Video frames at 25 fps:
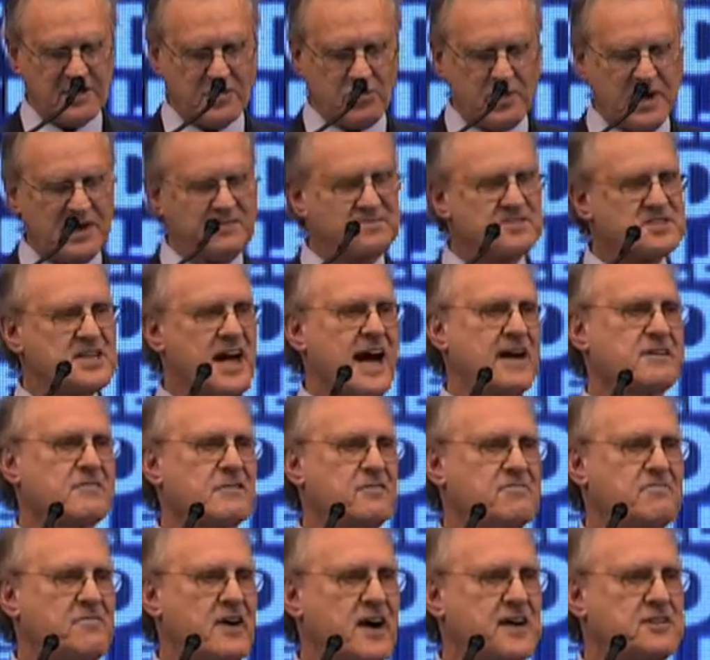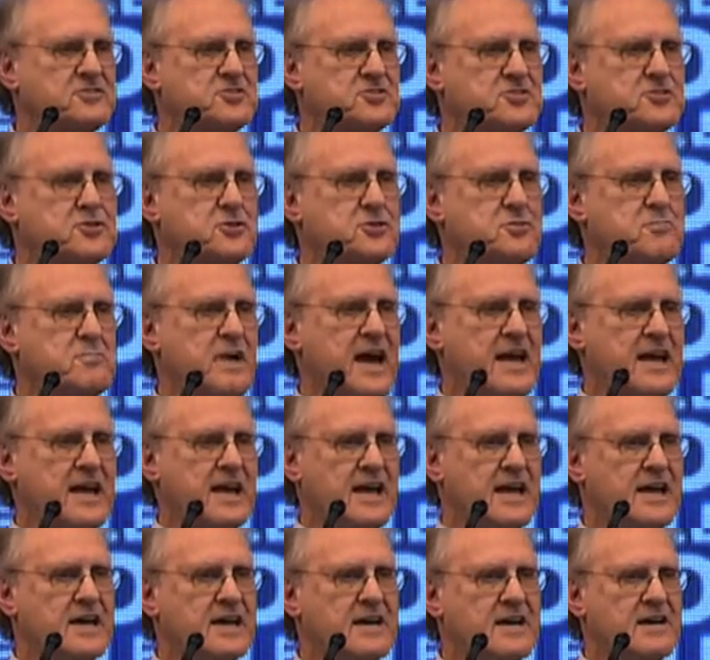We've sacrificed too
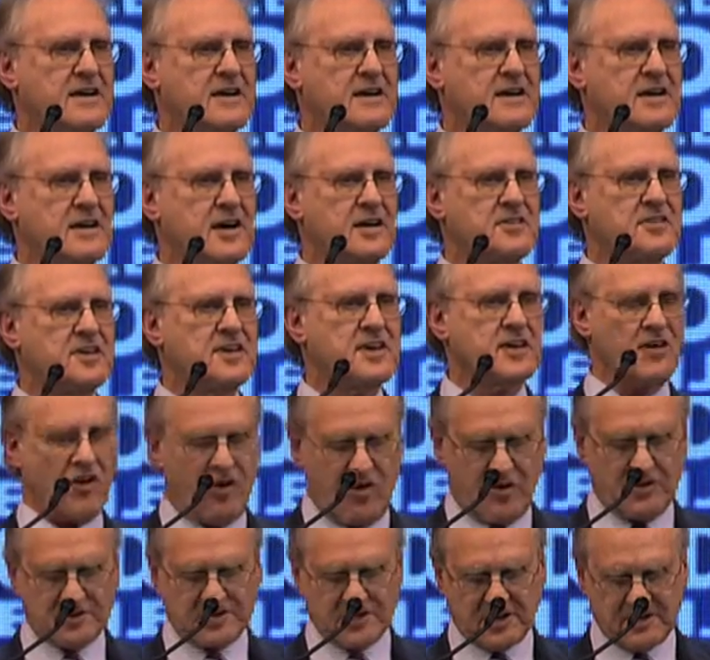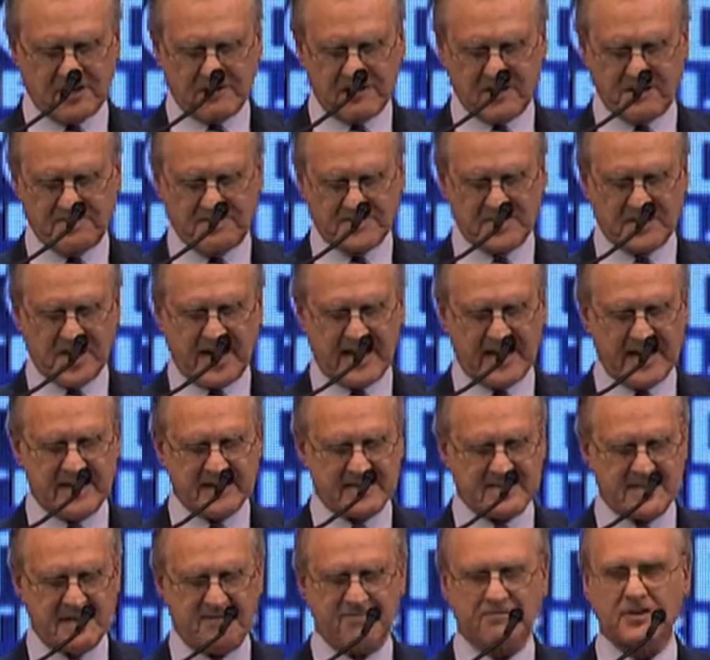many on the altar of
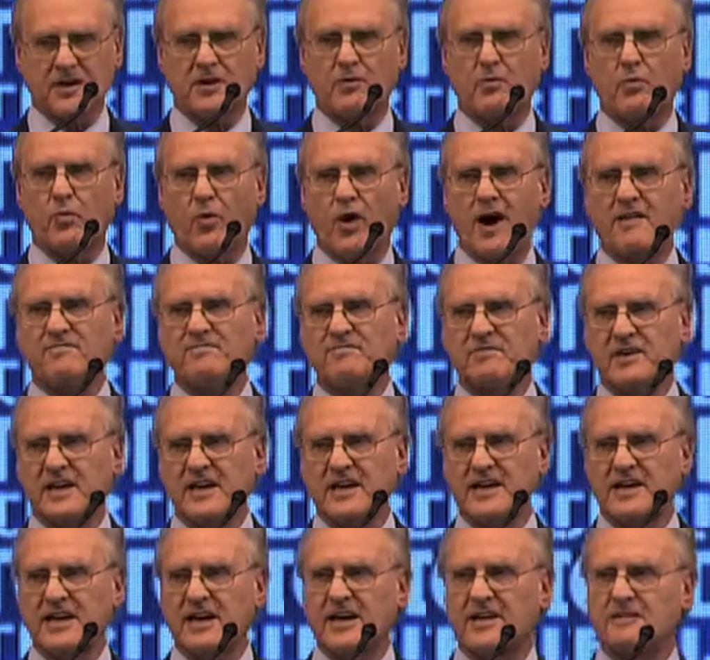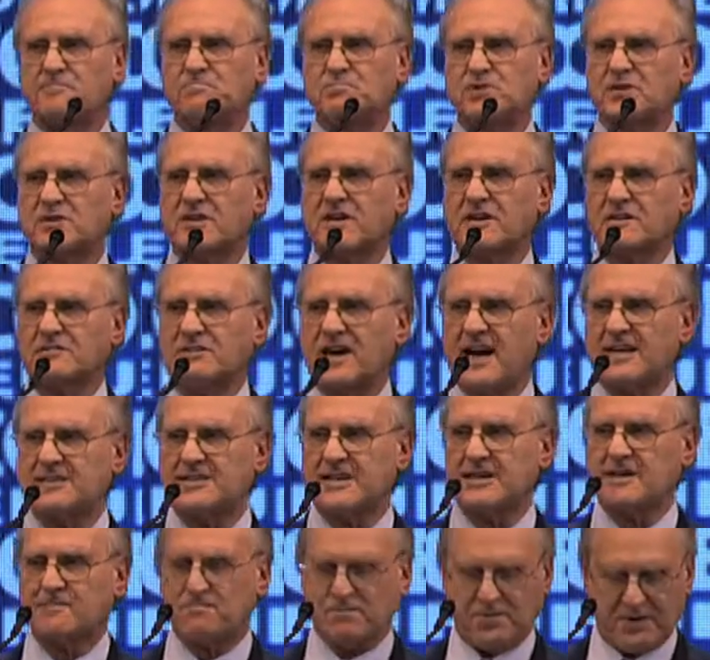scientific waffling and
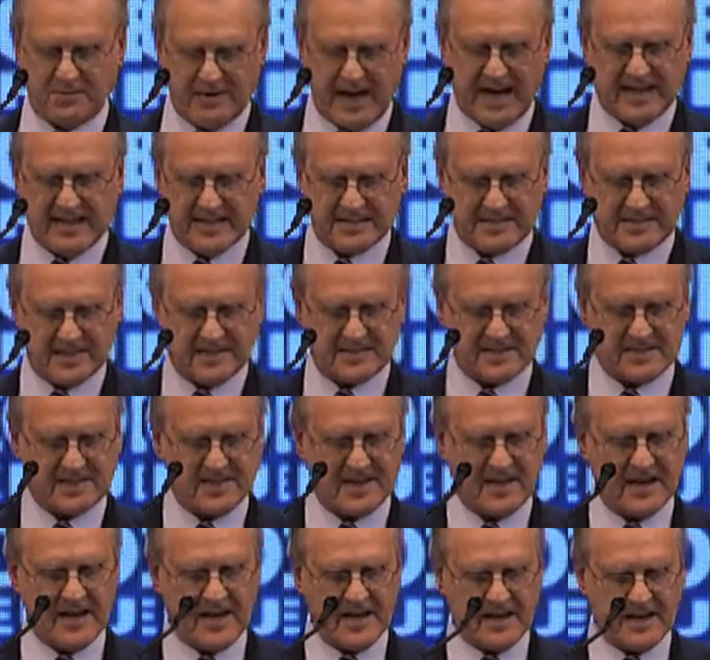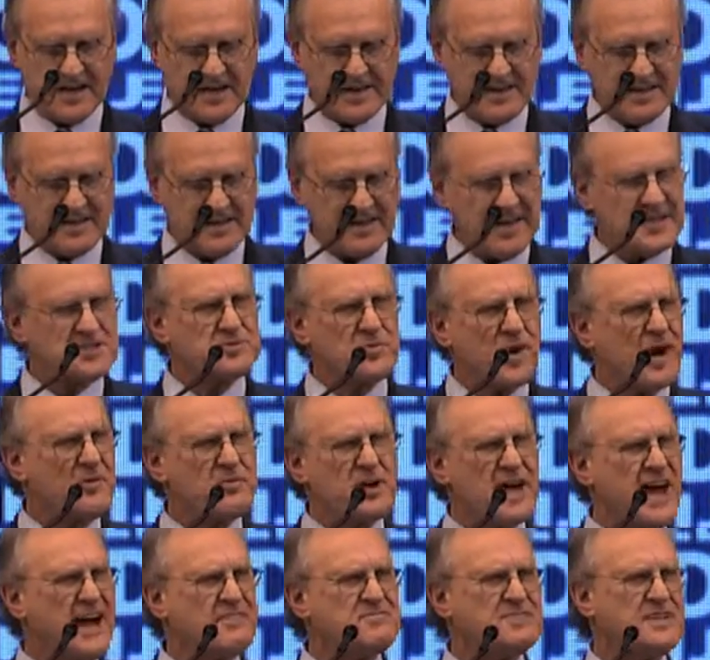bureaucratic paralysis. That's why
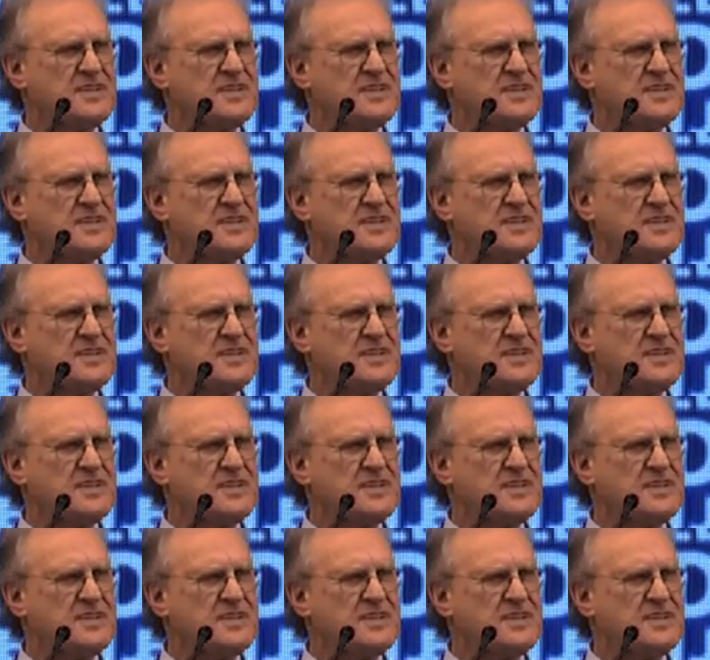we have